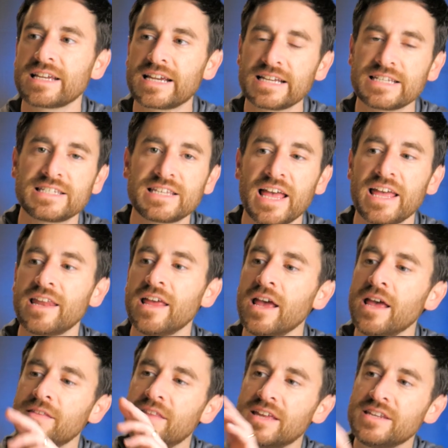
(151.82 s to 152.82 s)
Like I said,
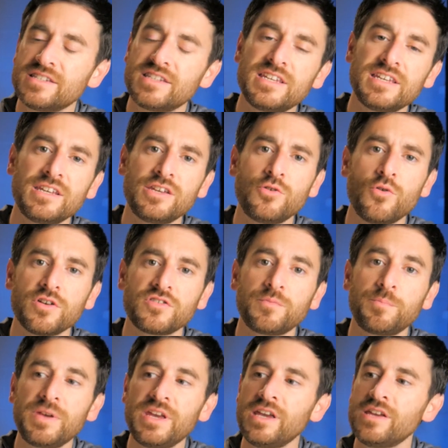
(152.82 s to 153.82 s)
the NT
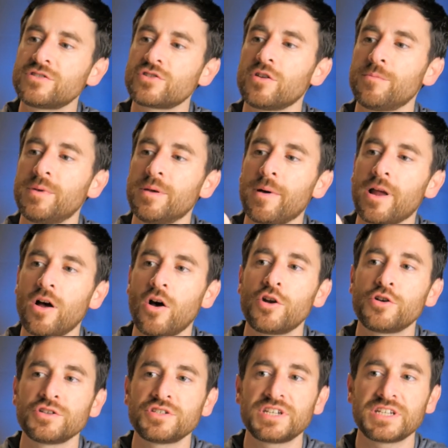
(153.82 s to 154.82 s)
USB is going to be about
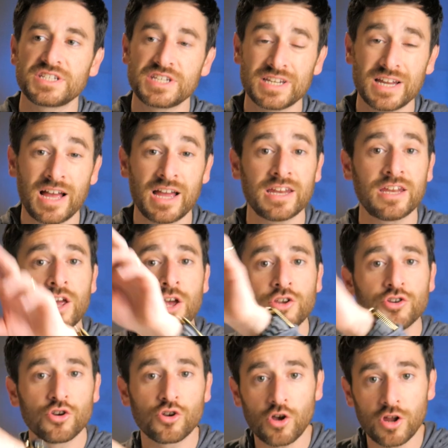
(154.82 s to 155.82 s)
$169.
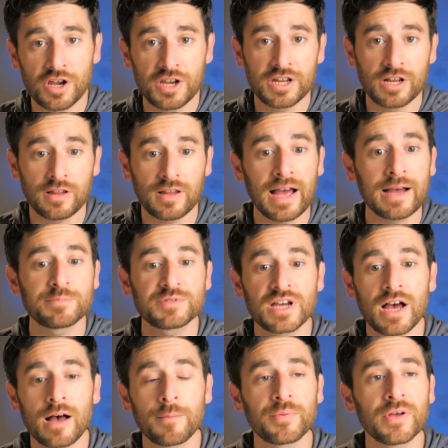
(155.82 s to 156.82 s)
You're going to need a
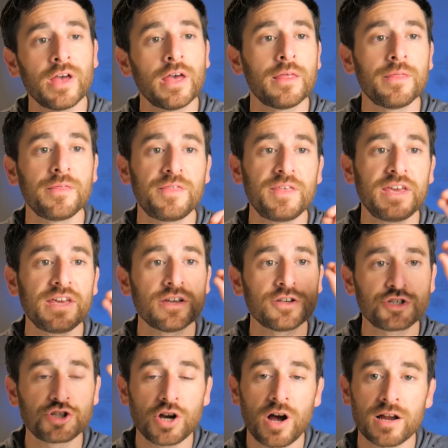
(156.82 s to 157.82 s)
laptop. The
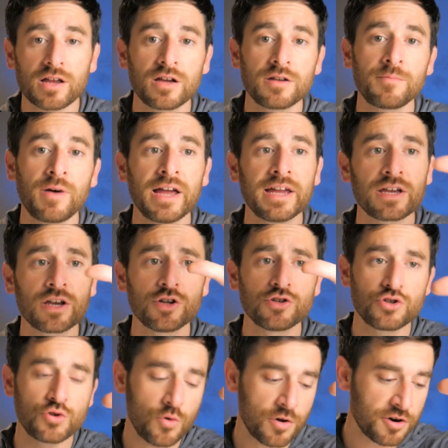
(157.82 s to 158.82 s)
shotgun mic,
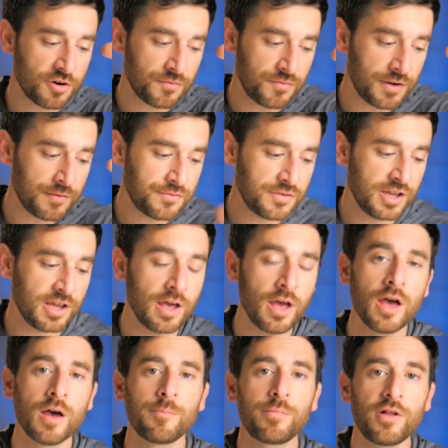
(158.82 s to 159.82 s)
$250
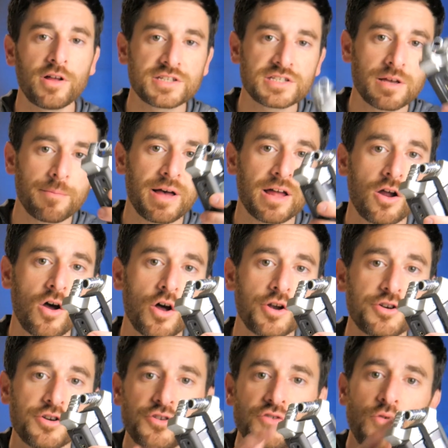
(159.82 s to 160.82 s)
plus about
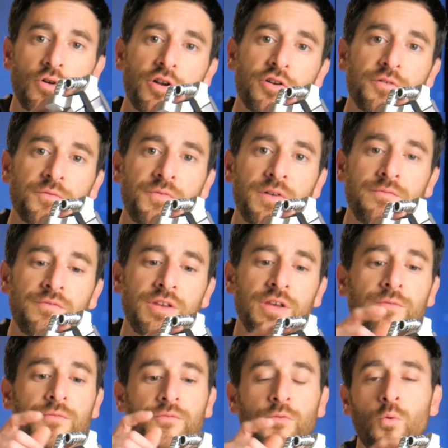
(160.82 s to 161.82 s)
$100 to
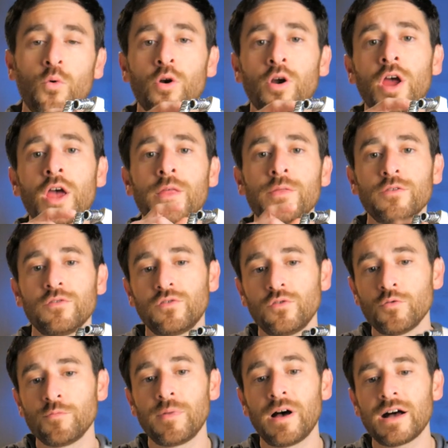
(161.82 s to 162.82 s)
$150 for the
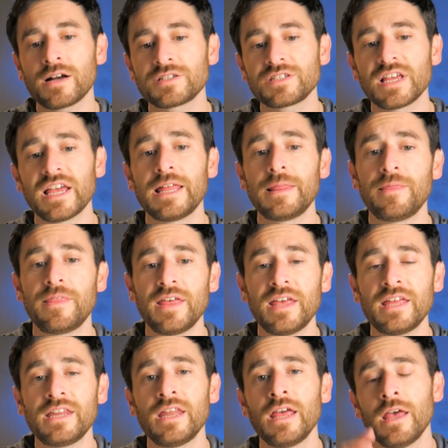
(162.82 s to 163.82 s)
Zoombox, and
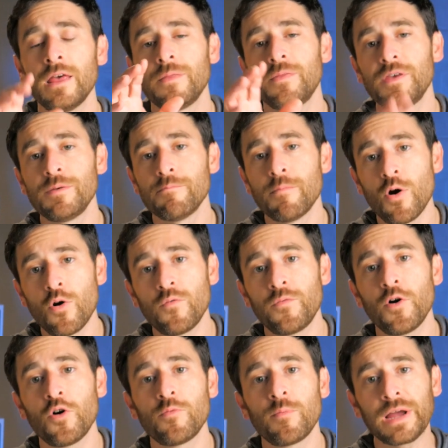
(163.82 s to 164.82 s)
then the
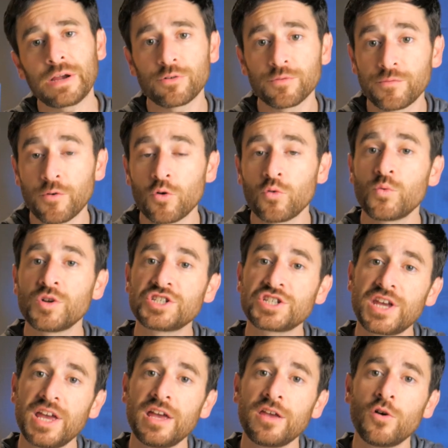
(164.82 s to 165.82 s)
MOVO microphone, which
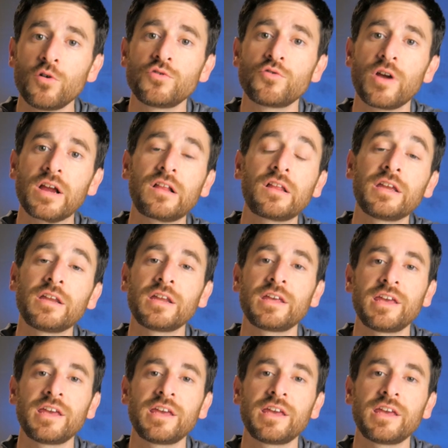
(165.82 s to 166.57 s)
can go directly in the